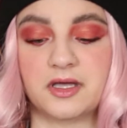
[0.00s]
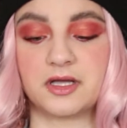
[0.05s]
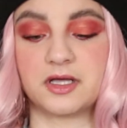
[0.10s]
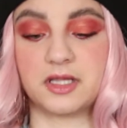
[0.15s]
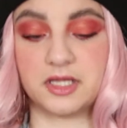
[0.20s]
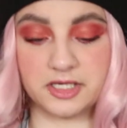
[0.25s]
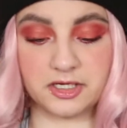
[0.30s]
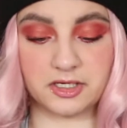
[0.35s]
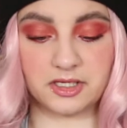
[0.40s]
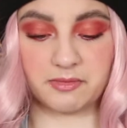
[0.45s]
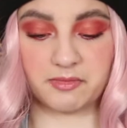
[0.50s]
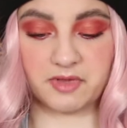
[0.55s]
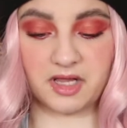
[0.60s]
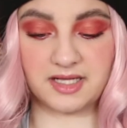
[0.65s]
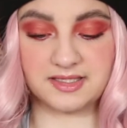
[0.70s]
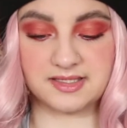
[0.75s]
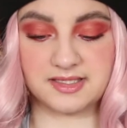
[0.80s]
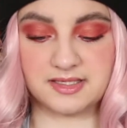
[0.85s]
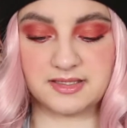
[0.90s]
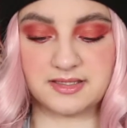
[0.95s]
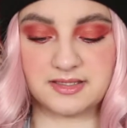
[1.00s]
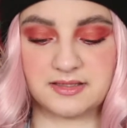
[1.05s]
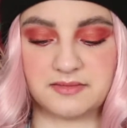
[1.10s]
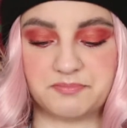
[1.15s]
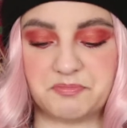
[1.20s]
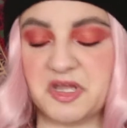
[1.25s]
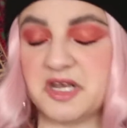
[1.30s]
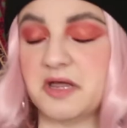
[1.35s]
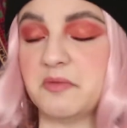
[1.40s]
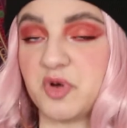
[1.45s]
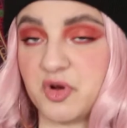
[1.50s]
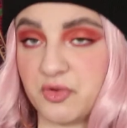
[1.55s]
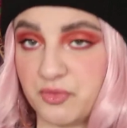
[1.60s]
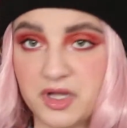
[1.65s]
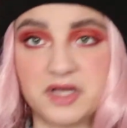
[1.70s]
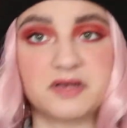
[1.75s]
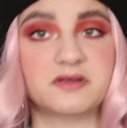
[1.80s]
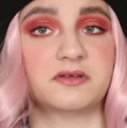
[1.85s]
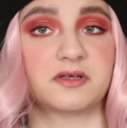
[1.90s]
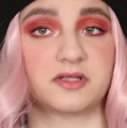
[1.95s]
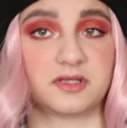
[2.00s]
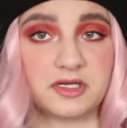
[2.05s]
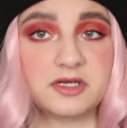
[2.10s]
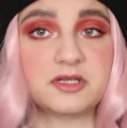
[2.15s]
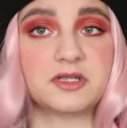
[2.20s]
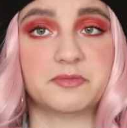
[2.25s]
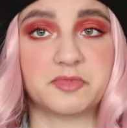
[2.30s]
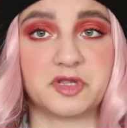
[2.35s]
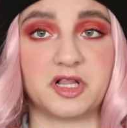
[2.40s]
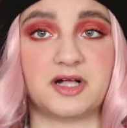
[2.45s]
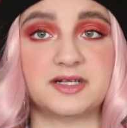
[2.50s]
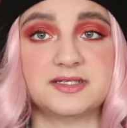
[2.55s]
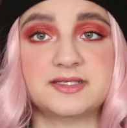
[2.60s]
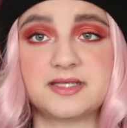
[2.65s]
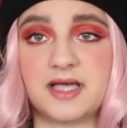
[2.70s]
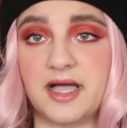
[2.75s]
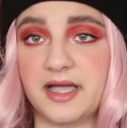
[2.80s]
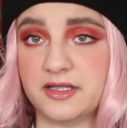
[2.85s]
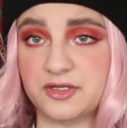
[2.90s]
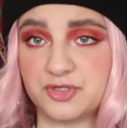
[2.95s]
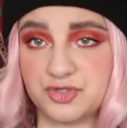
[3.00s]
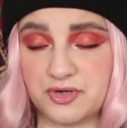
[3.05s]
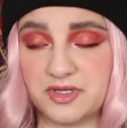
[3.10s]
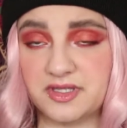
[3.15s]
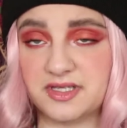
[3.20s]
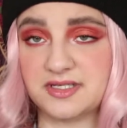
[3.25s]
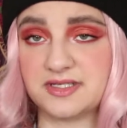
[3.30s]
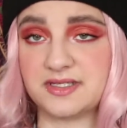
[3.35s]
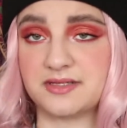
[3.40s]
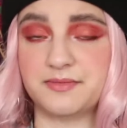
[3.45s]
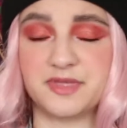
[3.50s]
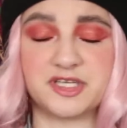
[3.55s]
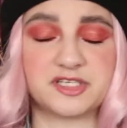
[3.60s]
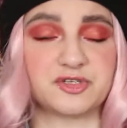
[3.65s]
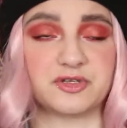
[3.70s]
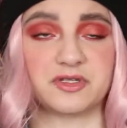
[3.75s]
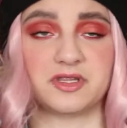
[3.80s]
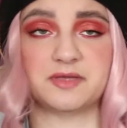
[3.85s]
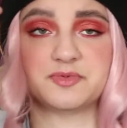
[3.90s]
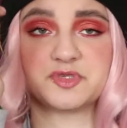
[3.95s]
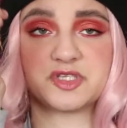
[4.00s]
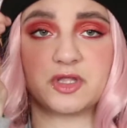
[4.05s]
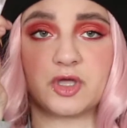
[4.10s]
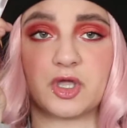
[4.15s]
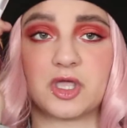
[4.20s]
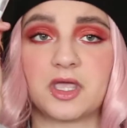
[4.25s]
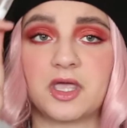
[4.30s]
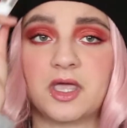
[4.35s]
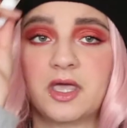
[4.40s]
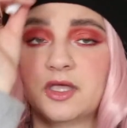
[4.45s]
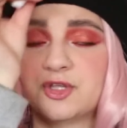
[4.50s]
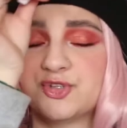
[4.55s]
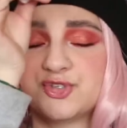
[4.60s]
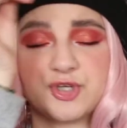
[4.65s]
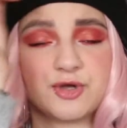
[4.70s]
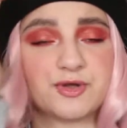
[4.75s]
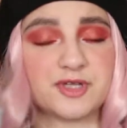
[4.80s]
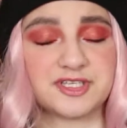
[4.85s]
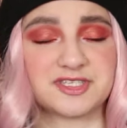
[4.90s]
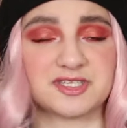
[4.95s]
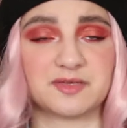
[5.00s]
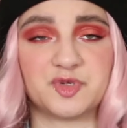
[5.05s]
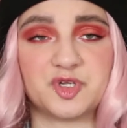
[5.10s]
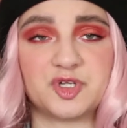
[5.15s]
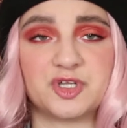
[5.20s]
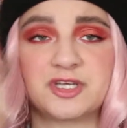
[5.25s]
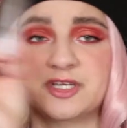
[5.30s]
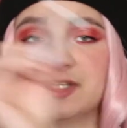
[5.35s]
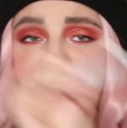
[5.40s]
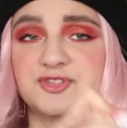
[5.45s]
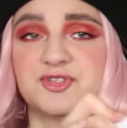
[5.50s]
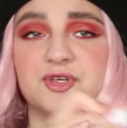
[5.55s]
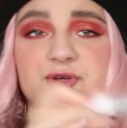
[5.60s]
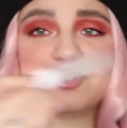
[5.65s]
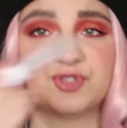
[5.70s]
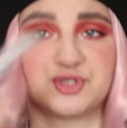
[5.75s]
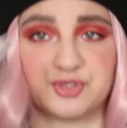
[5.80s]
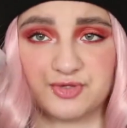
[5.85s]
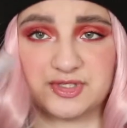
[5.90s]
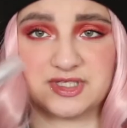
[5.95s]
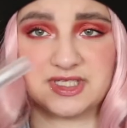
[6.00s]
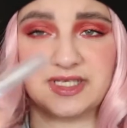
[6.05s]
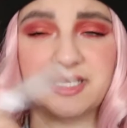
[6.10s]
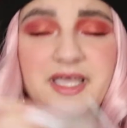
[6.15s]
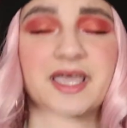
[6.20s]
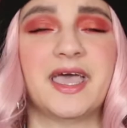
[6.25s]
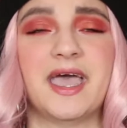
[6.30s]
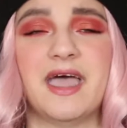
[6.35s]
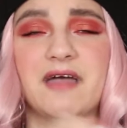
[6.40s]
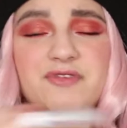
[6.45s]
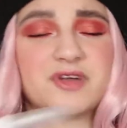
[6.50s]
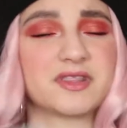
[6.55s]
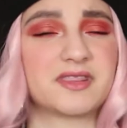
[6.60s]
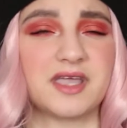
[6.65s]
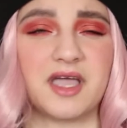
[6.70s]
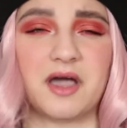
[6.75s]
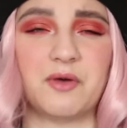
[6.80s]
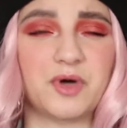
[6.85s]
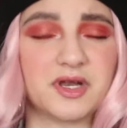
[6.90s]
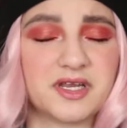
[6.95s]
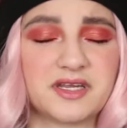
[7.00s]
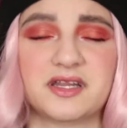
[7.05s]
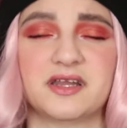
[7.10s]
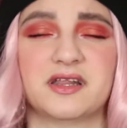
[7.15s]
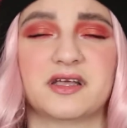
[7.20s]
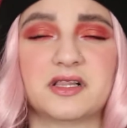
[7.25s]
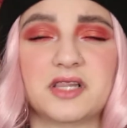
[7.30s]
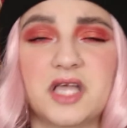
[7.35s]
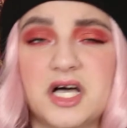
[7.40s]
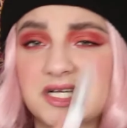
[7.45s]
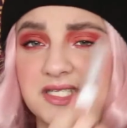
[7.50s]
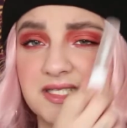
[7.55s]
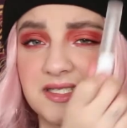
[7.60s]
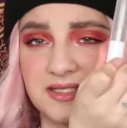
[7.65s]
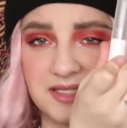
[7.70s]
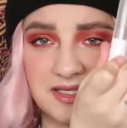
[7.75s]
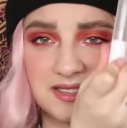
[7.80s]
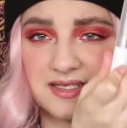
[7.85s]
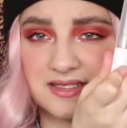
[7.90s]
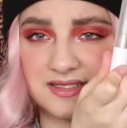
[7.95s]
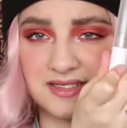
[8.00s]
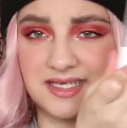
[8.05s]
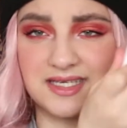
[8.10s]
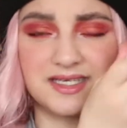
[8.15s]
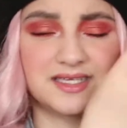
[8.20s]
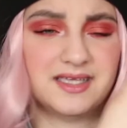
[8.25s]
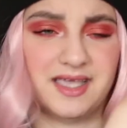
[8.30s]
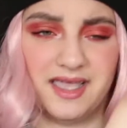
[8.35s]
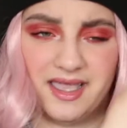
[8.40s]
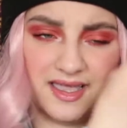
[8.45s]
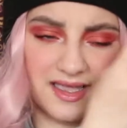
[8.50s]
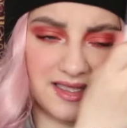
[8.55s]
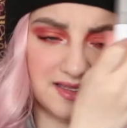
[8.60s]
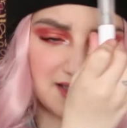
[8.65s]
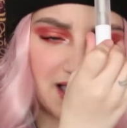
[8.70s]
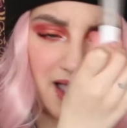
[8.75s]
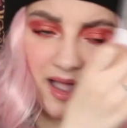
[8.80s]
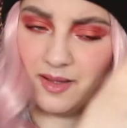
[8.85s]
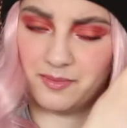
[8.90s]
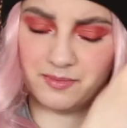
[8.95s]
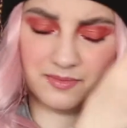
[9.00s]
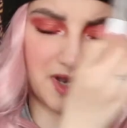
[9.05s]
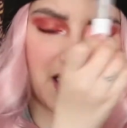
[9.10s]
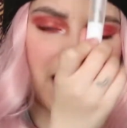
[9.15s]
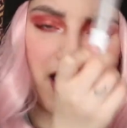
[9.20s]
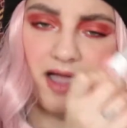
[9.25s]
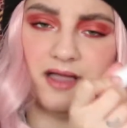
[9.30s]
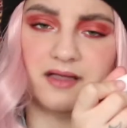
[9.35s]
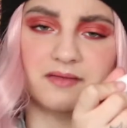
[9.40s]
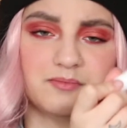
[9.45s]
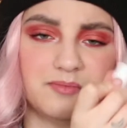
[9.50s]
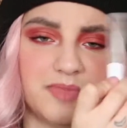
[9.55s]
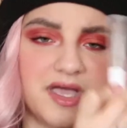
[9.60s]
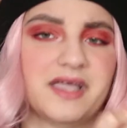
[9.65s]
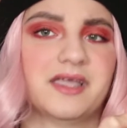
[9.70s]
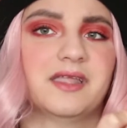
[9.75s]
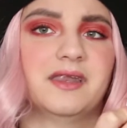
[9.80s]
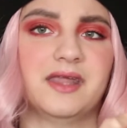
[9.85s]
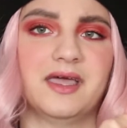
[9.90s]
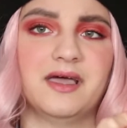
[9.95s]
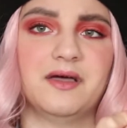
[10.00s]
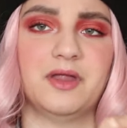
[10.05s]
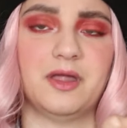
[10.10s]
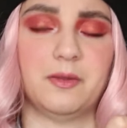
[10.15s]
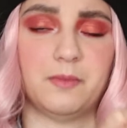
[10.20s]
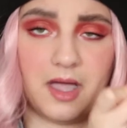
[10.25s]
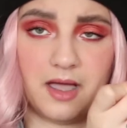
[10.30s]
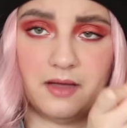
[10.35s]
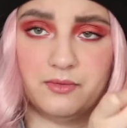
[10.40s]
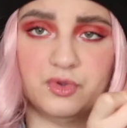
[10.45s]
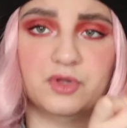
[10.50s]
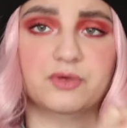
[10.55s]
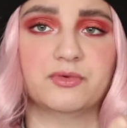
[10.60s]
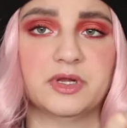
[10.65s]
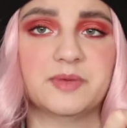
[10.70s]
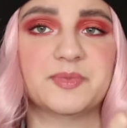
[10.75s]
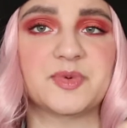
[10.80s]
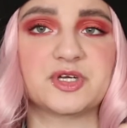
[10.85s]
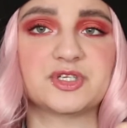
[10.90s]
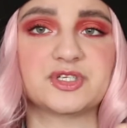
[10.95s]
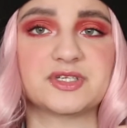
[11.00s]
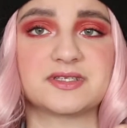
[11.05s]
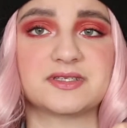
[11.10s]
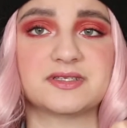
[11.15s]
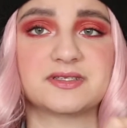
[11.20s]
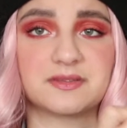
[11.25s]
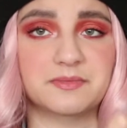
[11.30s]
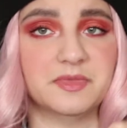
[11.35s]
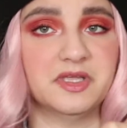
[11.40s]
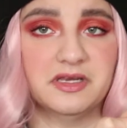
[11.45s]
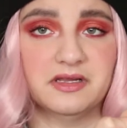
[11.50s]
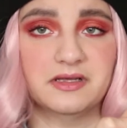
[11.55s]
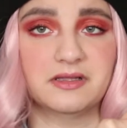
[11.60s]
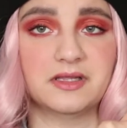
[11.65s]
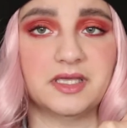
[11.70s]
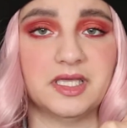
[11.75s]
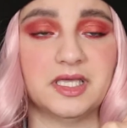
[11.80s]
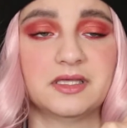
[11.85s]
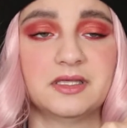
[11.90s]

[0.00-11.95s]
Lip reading: clear lip glosses, my #1 clear lip gloss. I enjoy this. It makes your lips look so kissable and so juicy. Everything I wanted in a gloss, this is it, and I'm not backing down. I will repurchase this immediately.